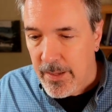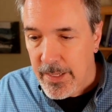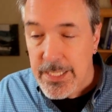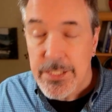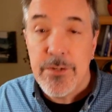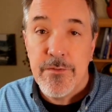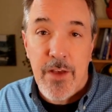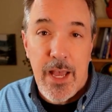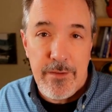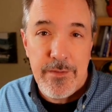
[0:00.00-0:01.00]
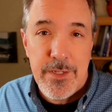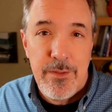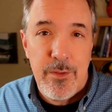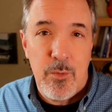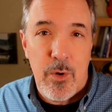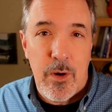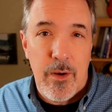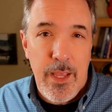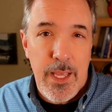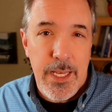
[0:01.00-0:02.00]
He survived the war,
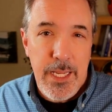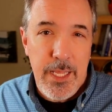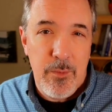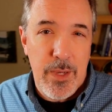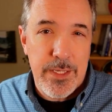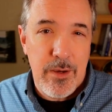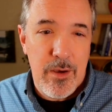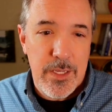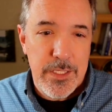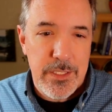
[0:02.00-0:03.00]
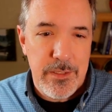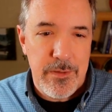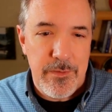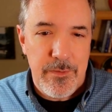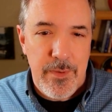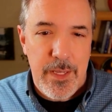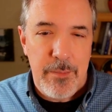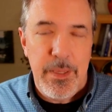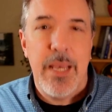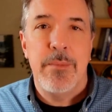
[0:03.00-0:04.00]
and he went on to
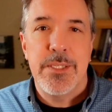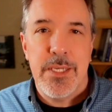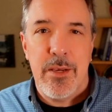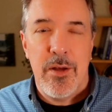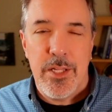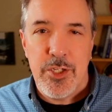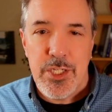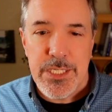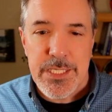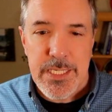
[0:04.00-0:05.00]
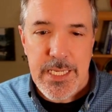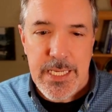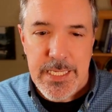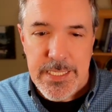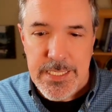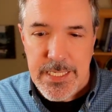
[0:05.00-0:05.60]
become a psychologist. And